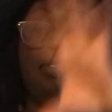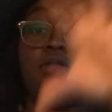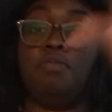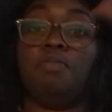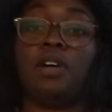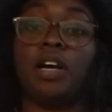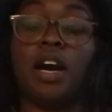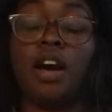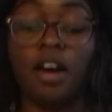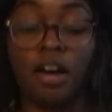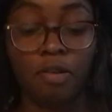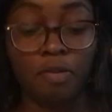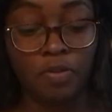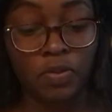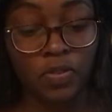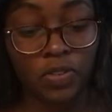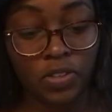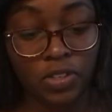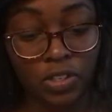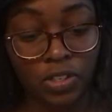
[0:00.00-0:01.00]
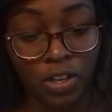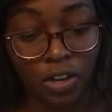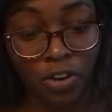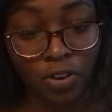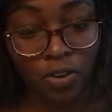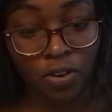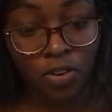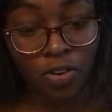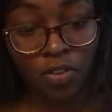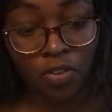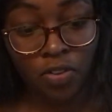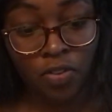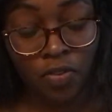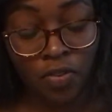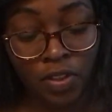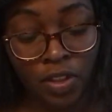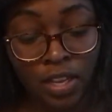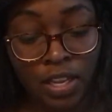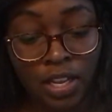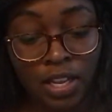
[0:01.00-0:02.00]
become. So
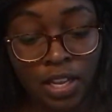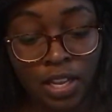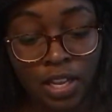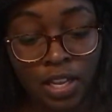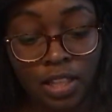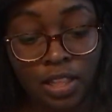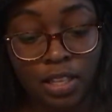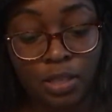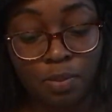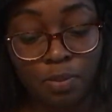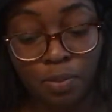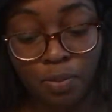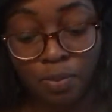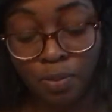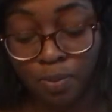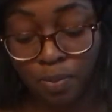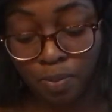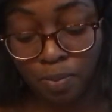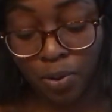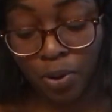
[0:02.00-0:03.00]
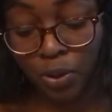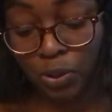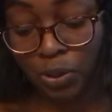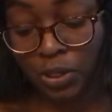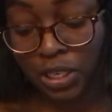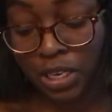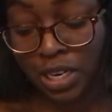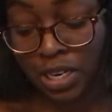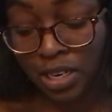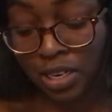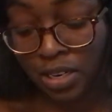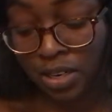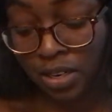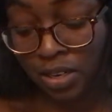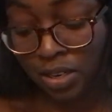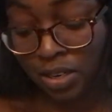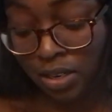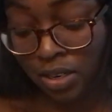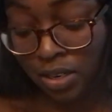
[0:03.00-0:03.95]
this person